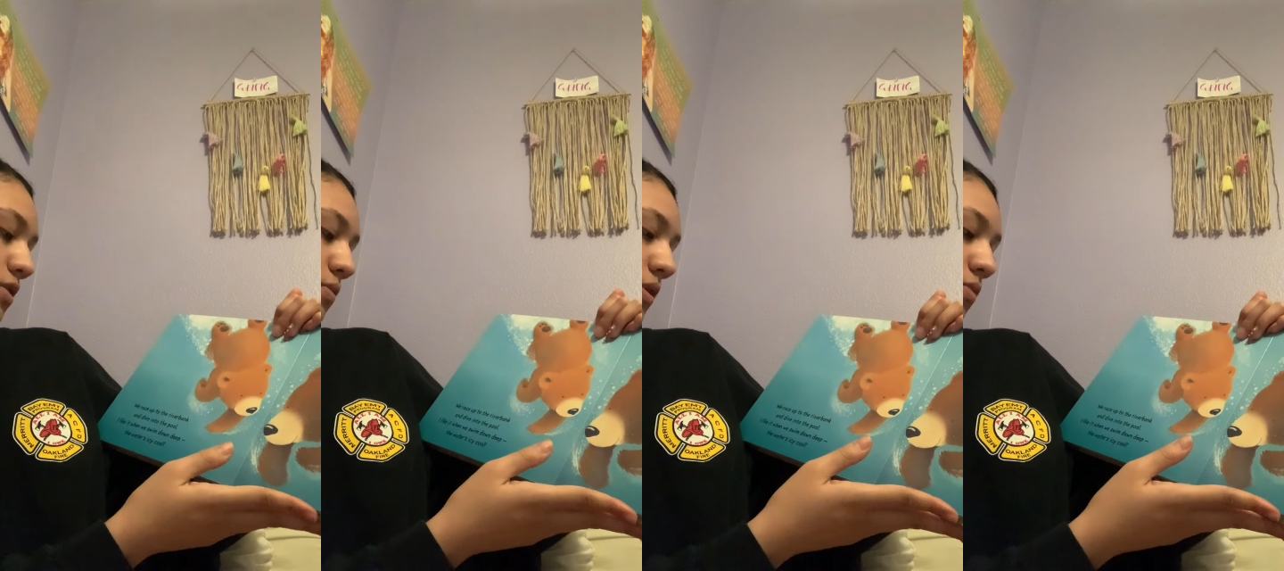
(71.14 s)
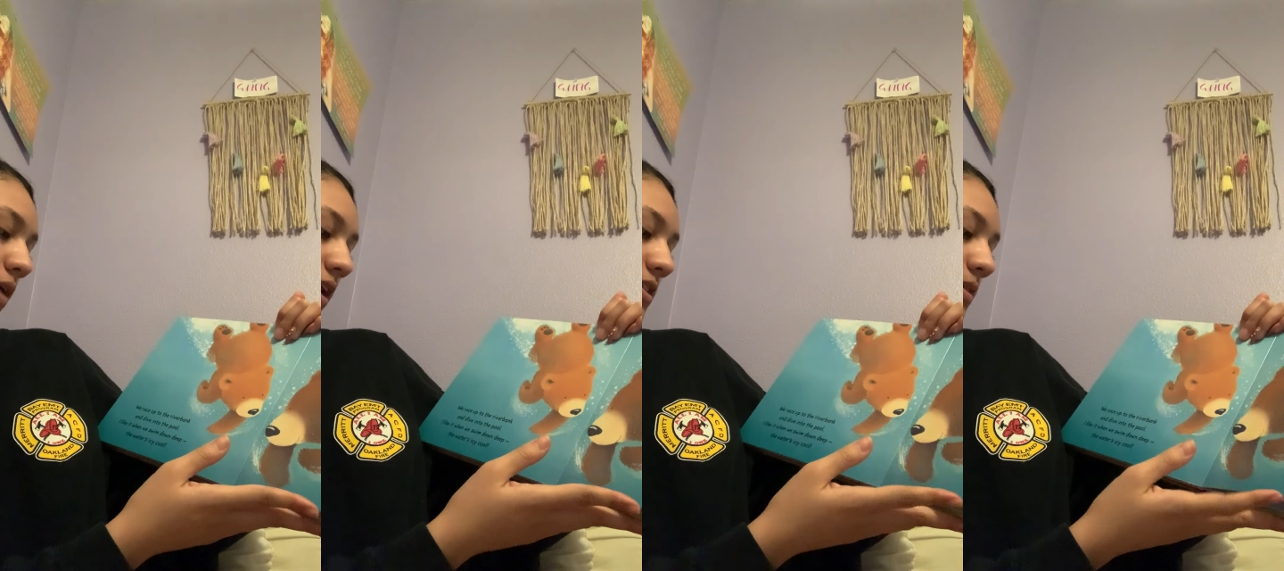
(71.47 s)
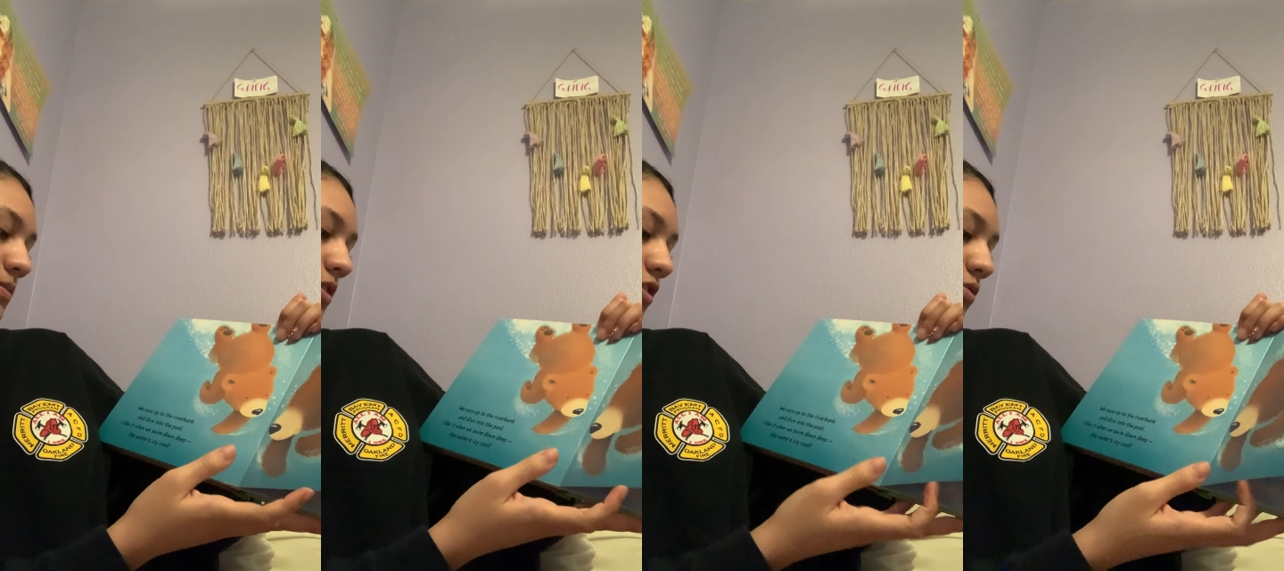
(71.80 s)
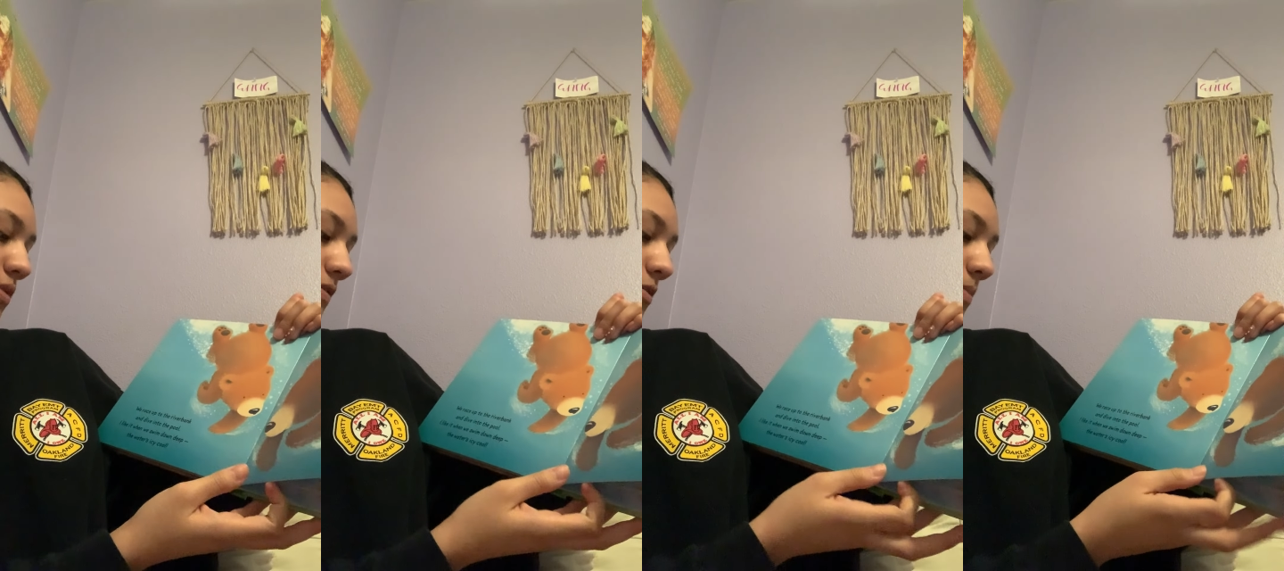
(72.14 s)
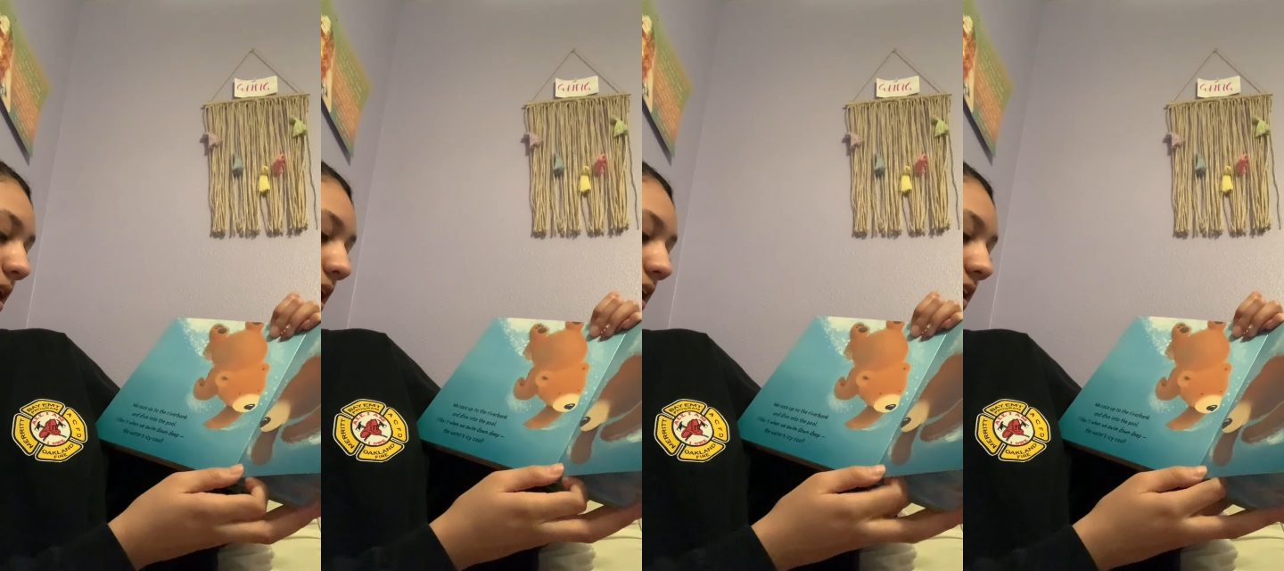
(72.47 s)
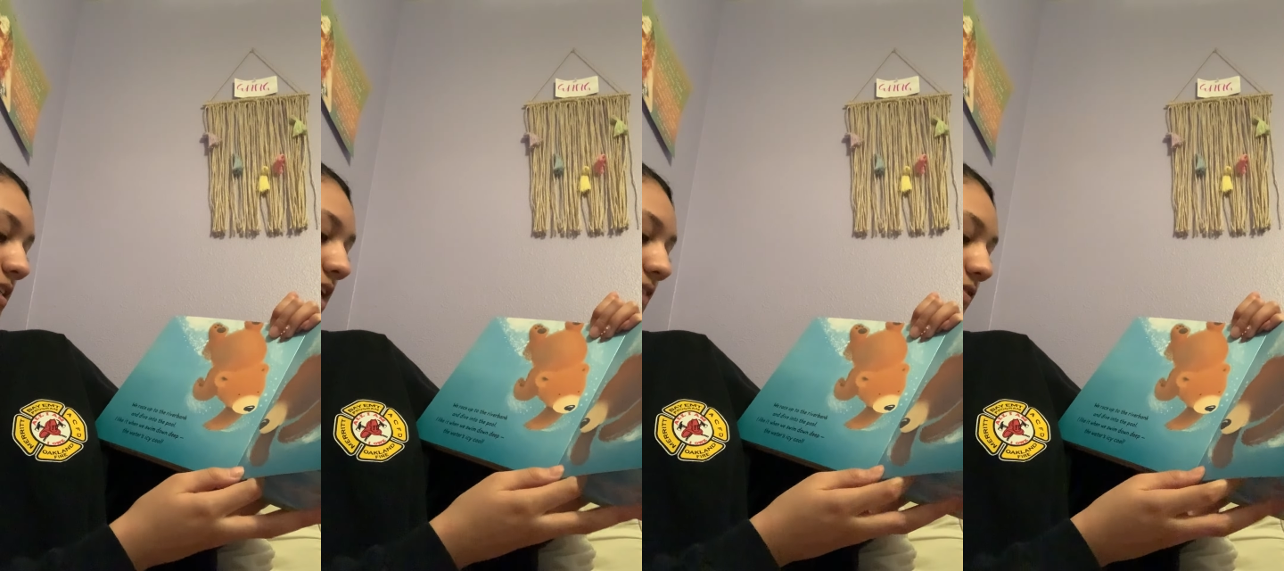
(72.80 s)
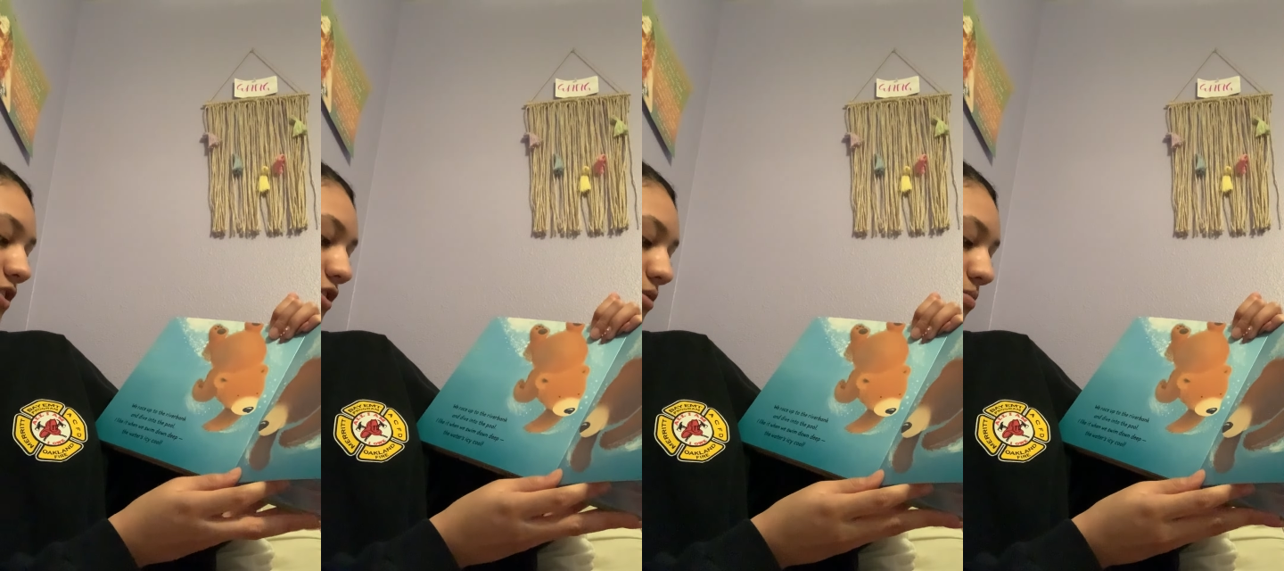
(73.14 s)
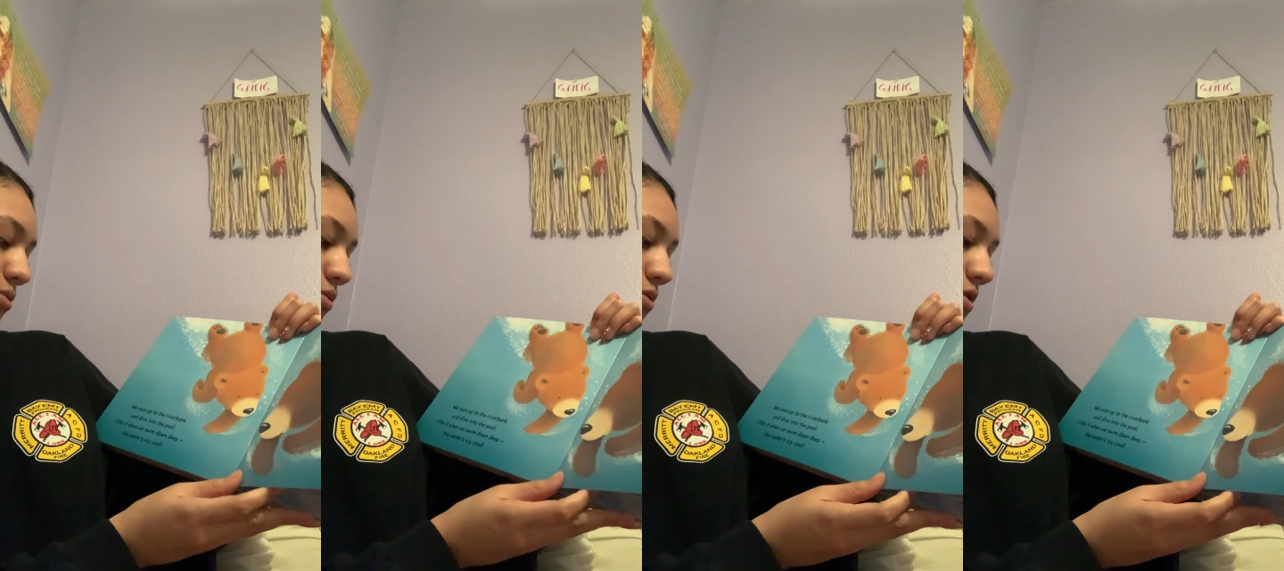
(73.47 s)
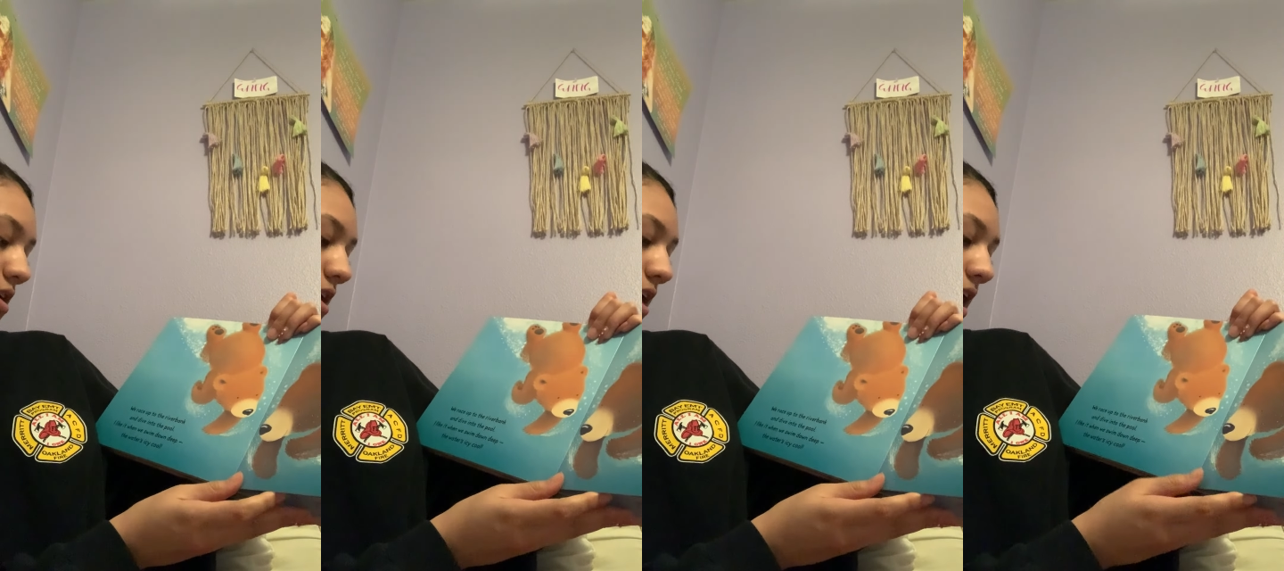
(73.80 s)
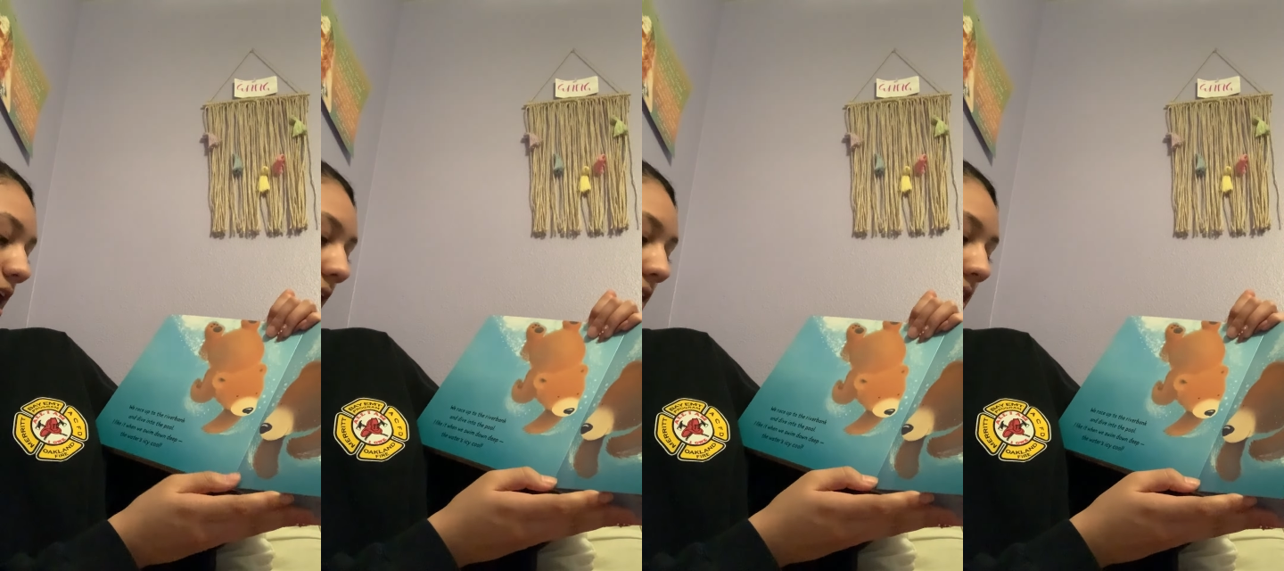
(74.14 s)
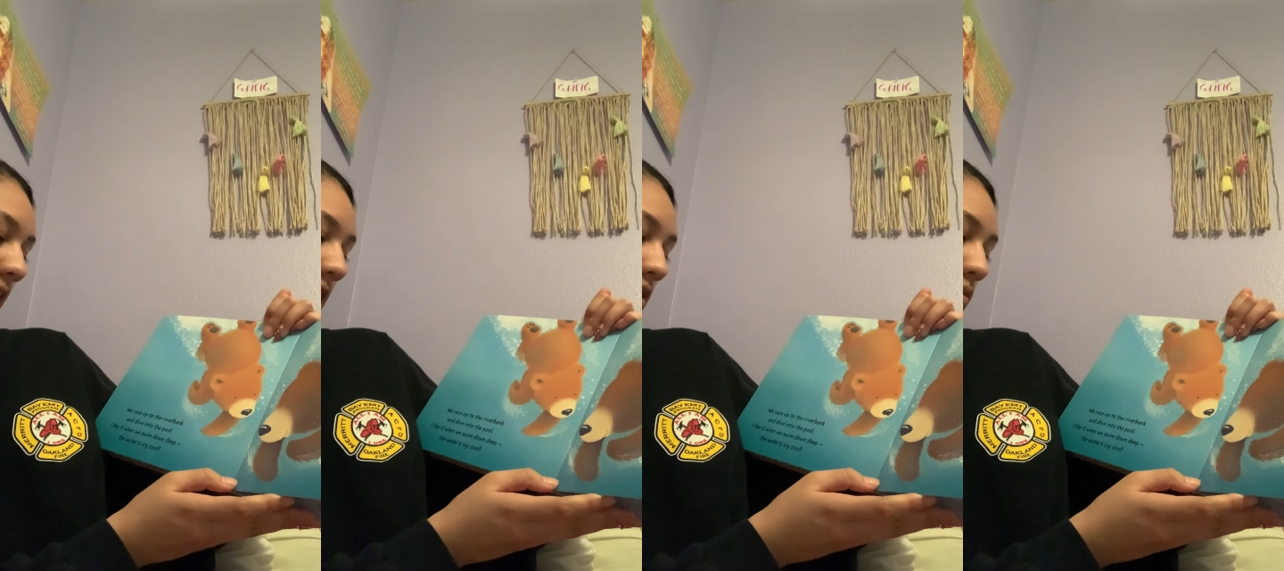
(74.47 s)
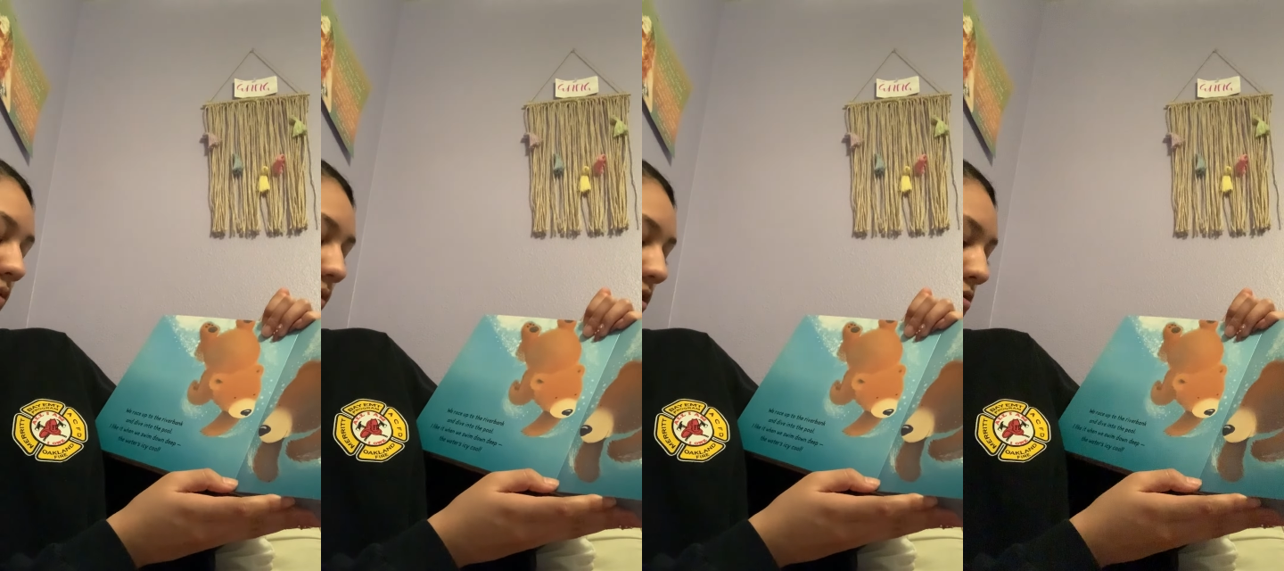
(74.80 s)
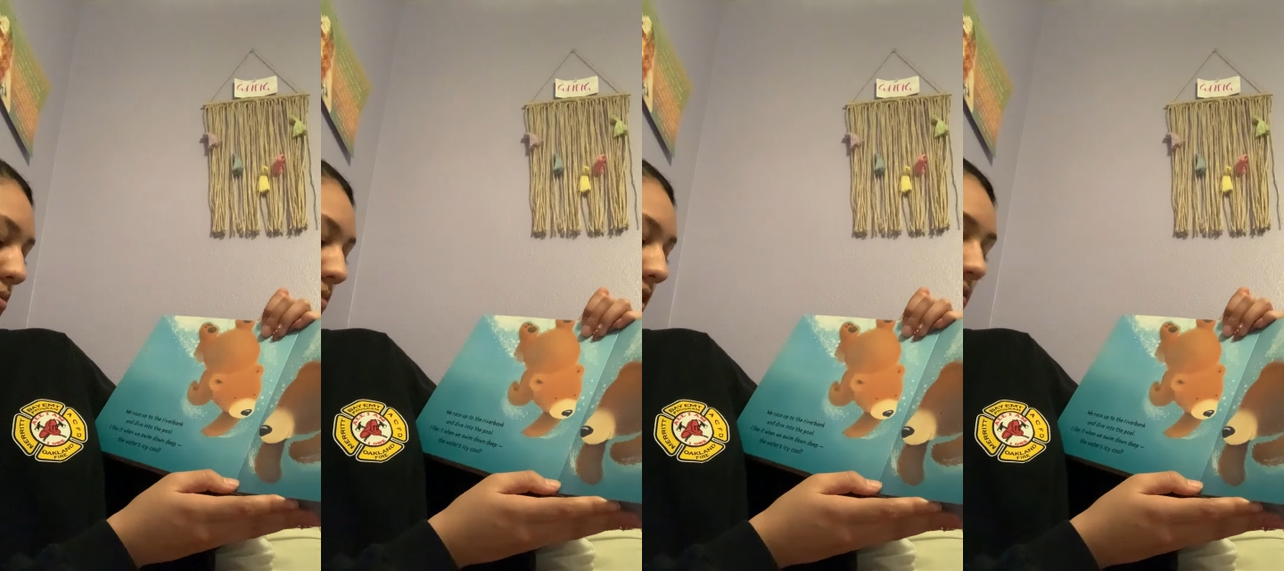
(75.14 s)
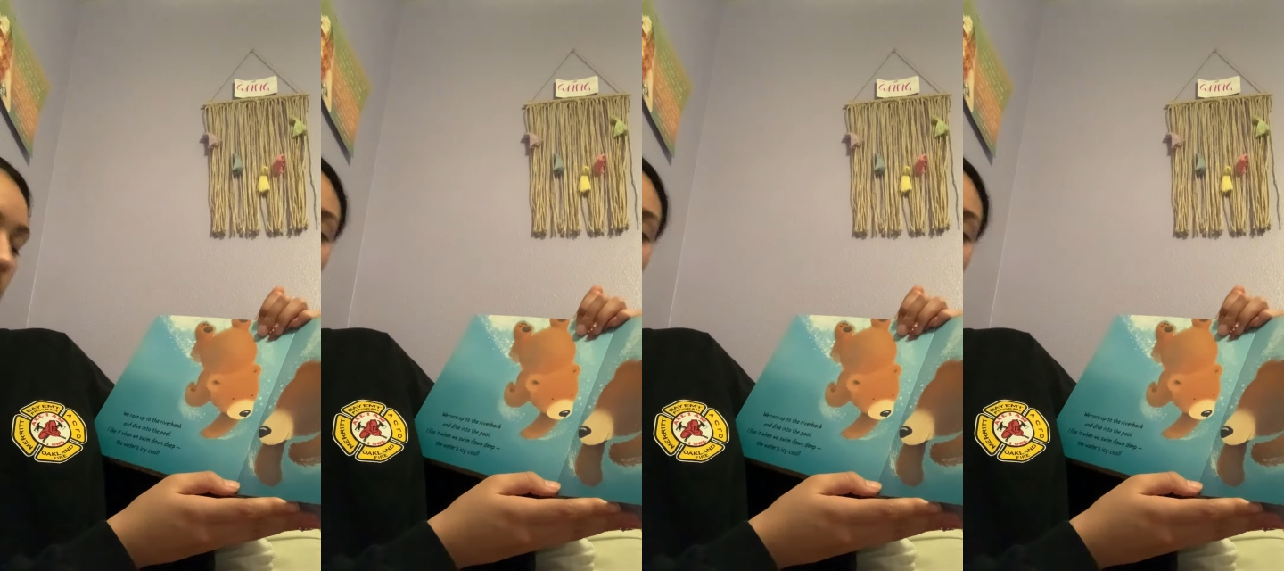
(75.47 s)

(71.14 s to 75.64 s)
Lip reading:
No face is visible, so there are no lips to read.